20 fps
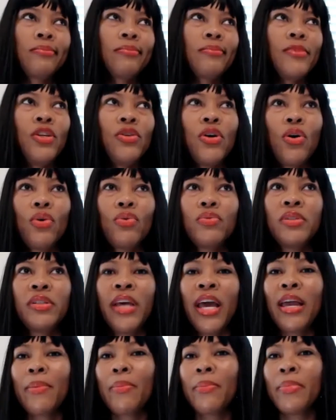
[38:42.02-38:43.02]
you know,
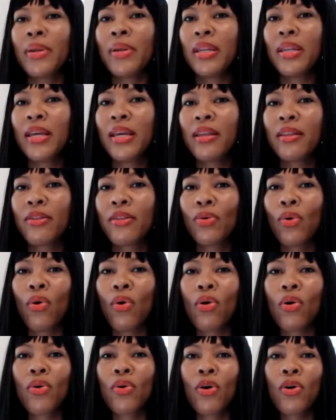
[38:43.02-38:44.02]
date beneath
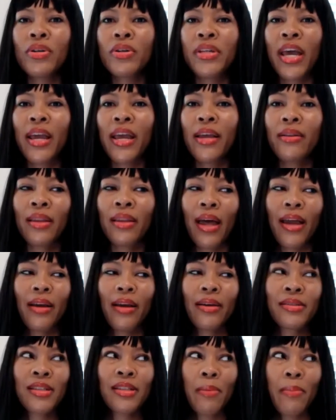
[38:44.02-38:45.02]
or, or date
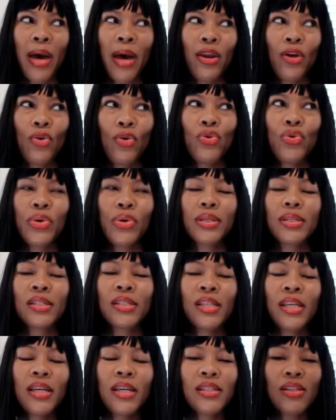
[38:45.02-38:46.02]
like somebody who you can
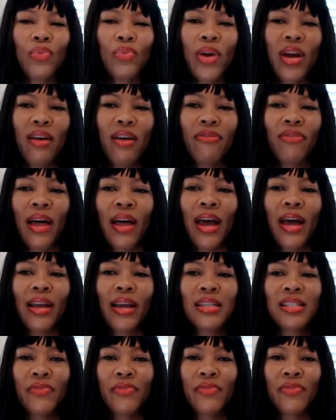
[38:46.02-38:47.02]
see as a red flag
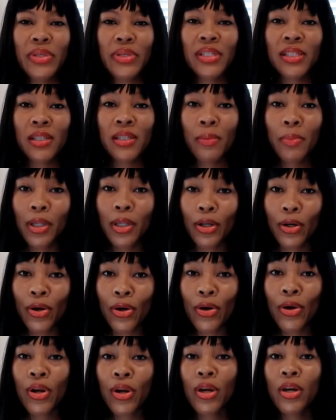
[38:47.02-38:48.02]
is very
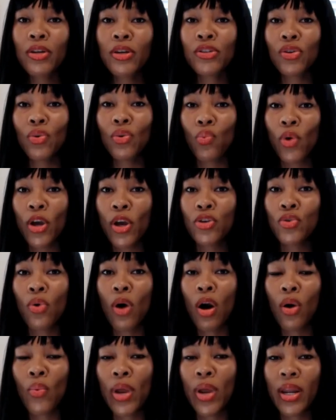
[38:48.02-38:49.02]
similar to what you
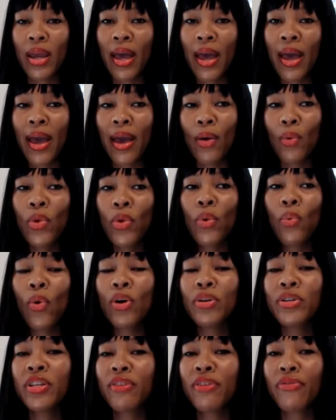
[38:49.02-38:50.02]
already had. We
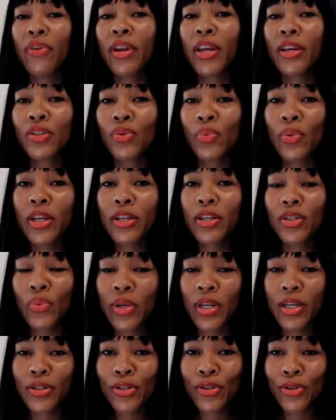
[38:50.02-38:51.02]
want different in
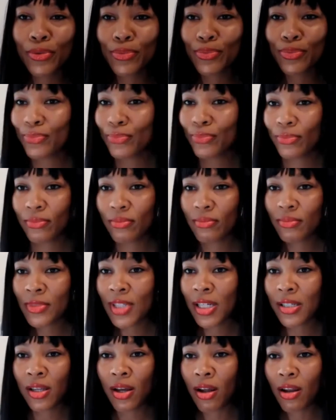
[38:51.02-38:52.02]
2022. Yes.
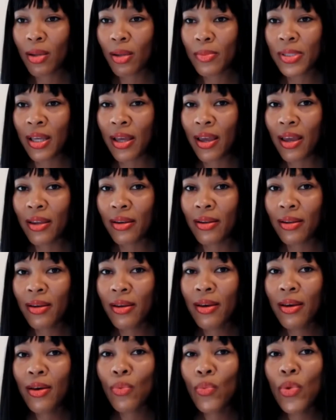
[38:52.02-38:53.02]
That's yes. all I'm saying.
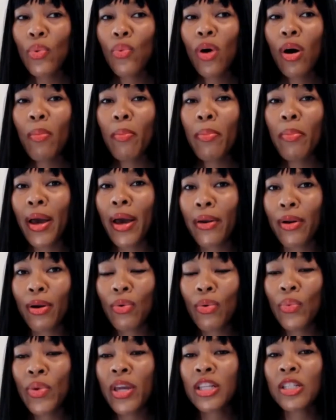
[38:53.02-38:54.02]
We yes. want better.
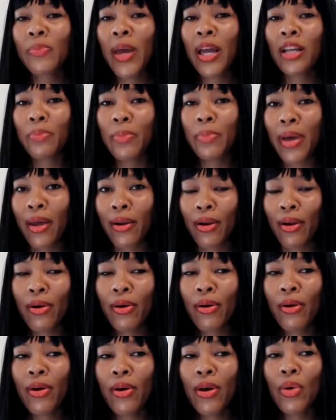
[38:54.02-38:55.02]
We expect better.
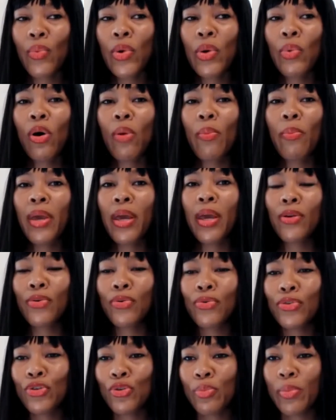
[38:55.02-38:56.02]
We want men who
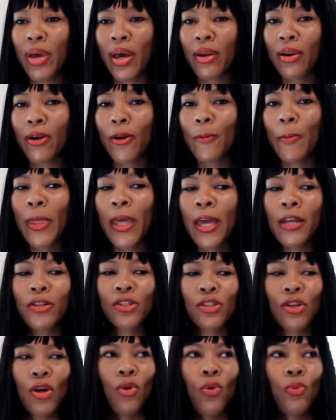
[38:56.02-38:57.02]
do better. And
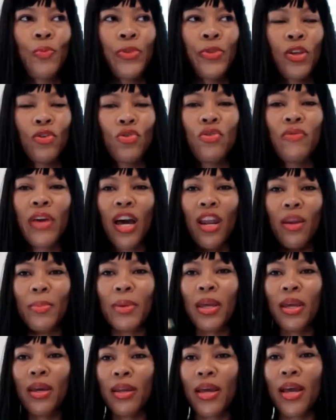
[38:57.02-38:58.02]
so you got to
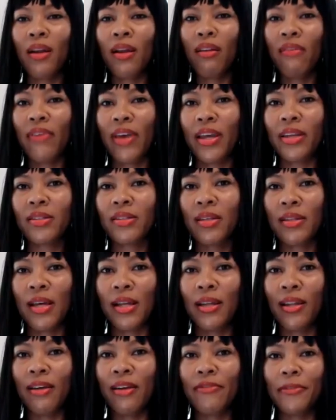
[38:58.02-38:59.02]
begin to elevate to
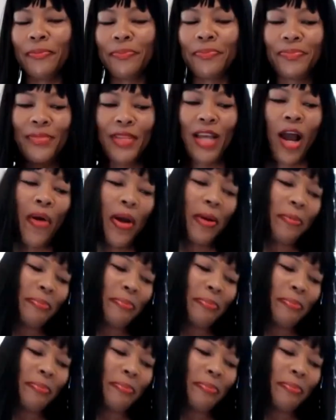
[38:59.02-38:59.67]
that level. All right.